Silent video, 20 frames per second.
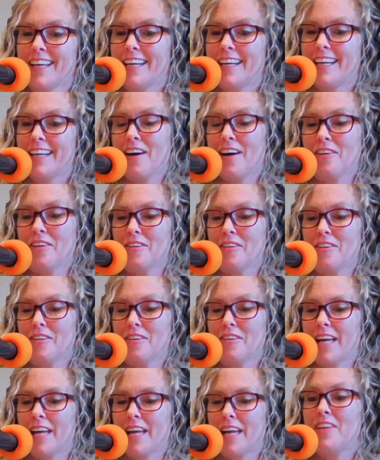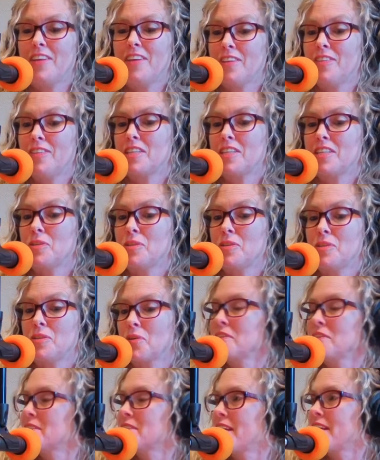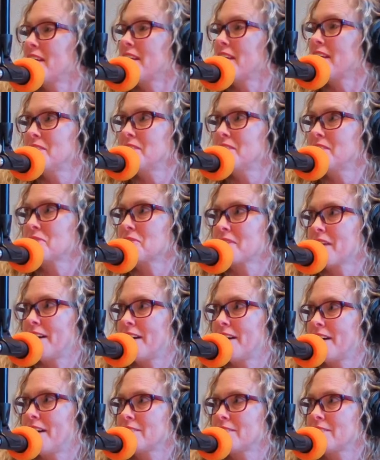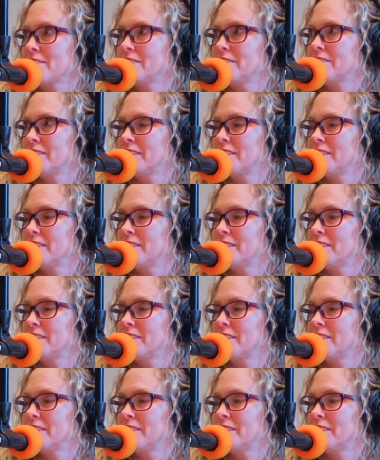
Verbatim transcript: Now, and then that she was going to stay at Rachel's house.